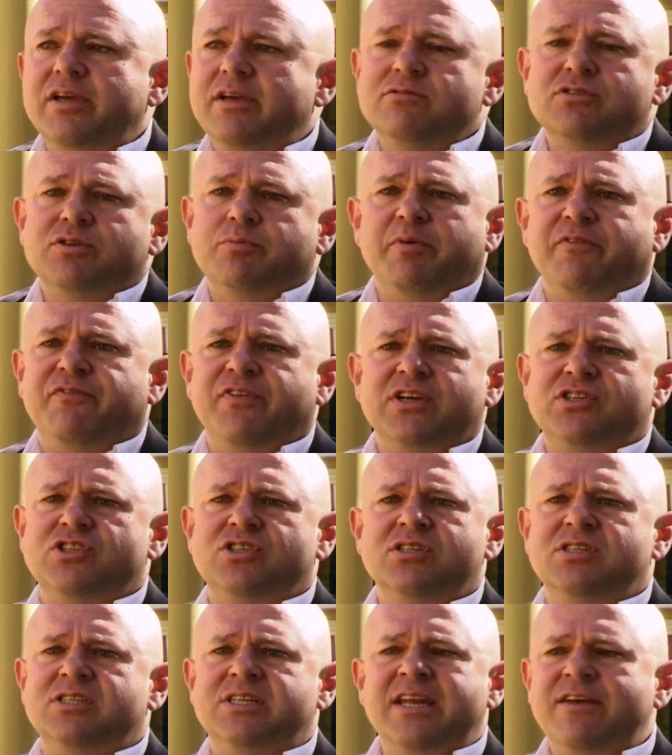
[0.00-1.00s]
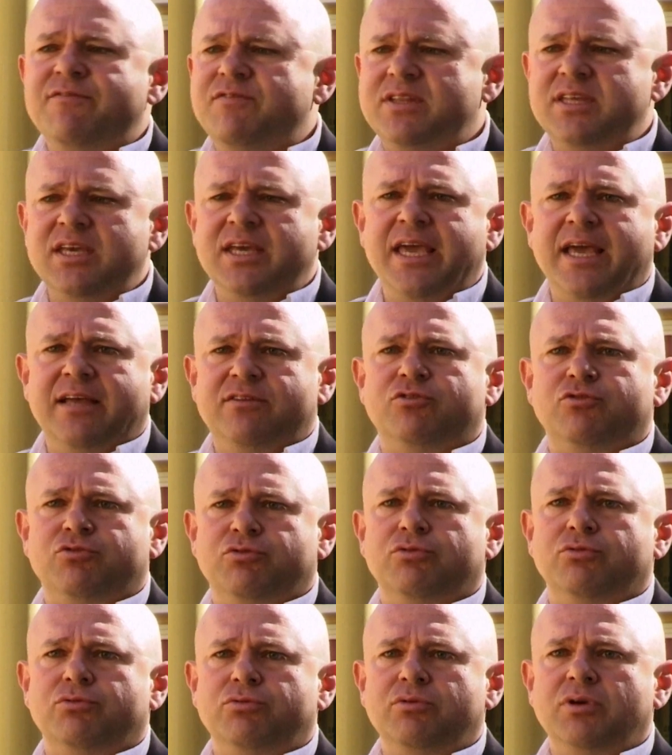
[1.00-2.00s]
was a perfectionist in everything he had to
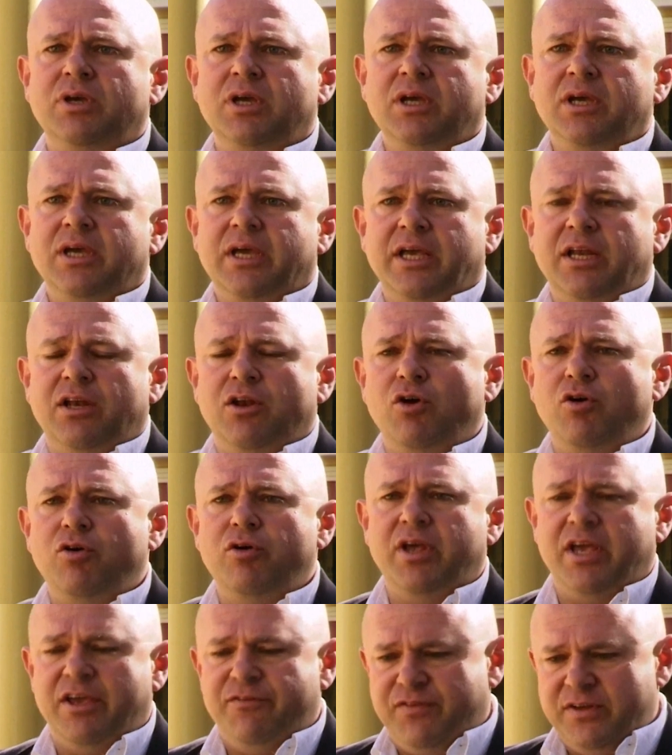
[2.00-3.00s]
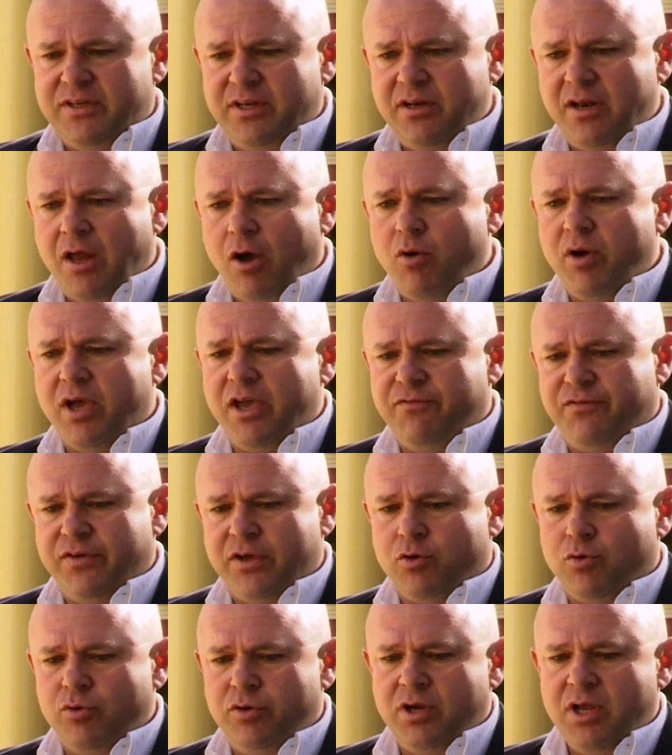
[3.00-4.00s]
do. He learned, if he didn't know, if he
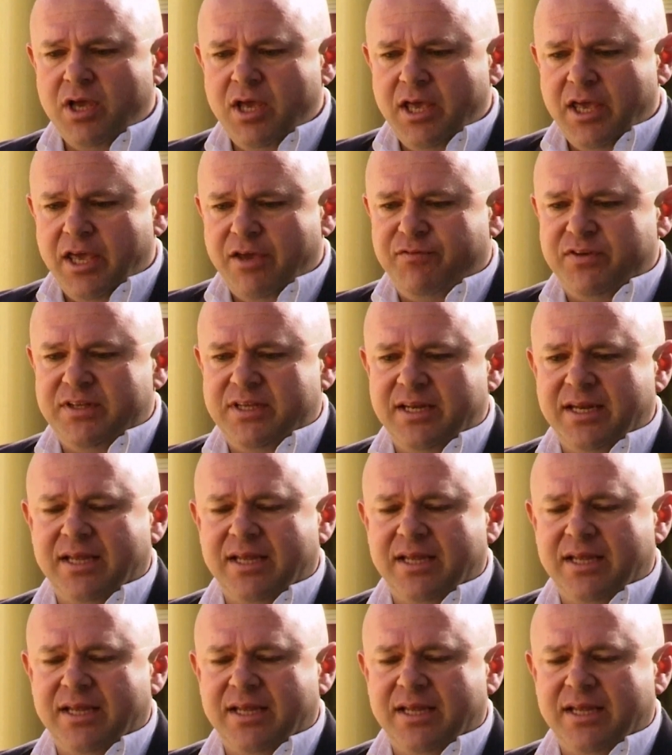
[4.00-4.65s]
couldn't, if he didn't